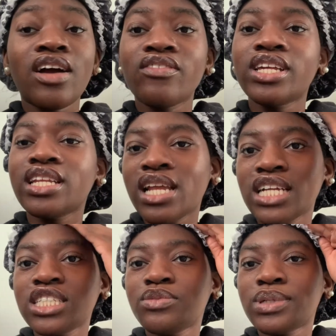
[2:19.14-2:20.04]
And I
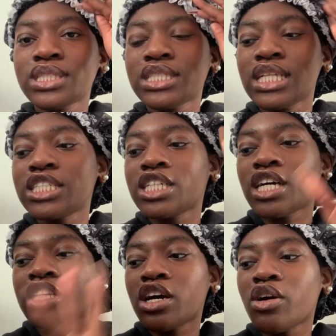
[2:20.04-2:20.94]
just wanted to let y'all
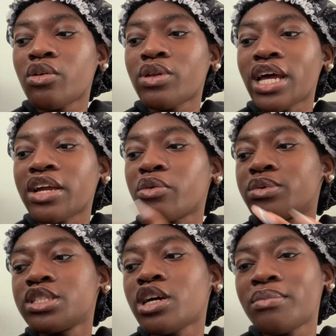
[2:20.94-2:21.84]
know like
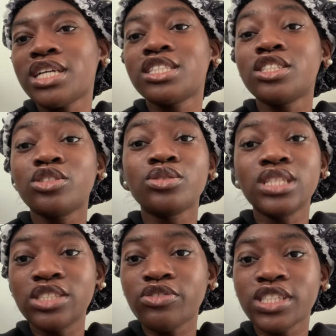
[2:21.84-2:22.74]
what's on my to-do
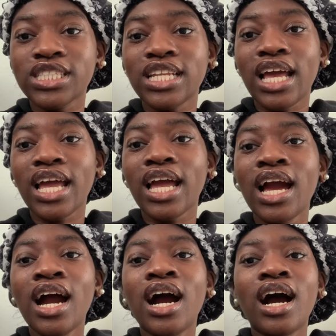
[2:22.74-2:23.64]
list for today
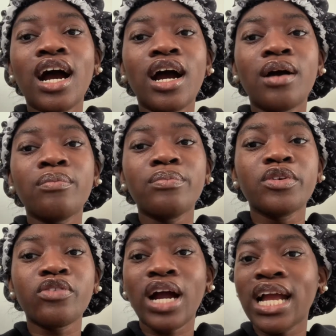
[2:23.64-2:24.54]

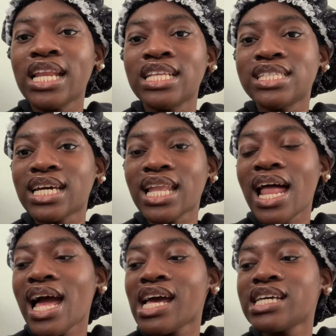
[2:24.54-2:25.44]
before I head into
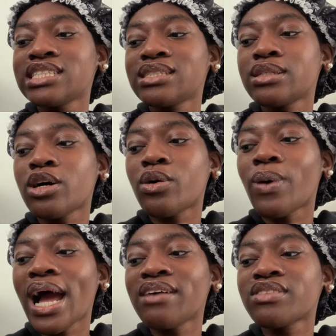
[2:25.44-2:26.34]
class. So
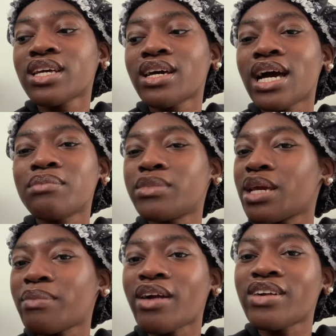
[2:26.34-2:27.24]
I have to update
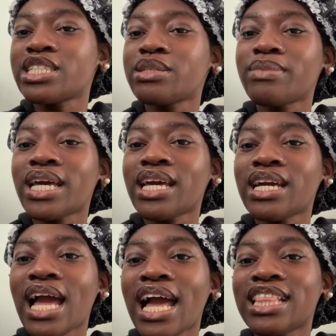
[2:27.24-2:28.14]
my resume,
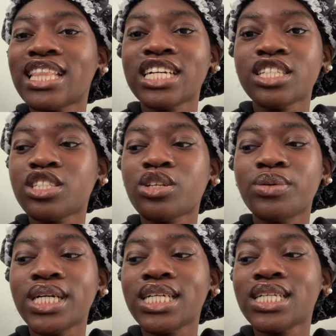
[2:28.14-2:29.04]
add things to
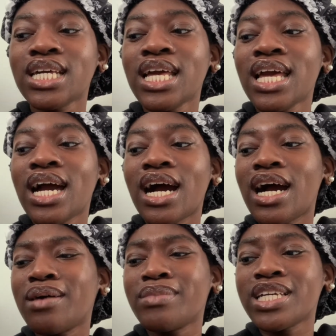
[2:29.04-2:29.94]
it,
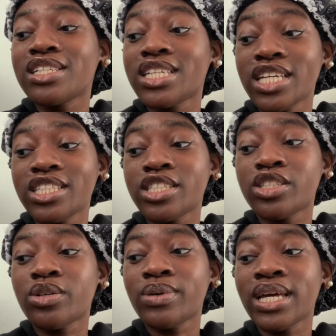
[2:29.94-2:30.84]
make changes
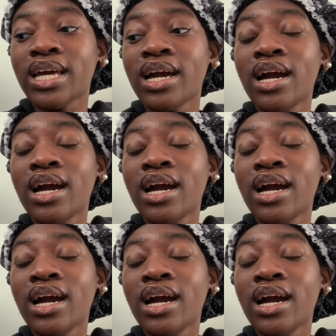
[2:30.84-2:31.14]
to it.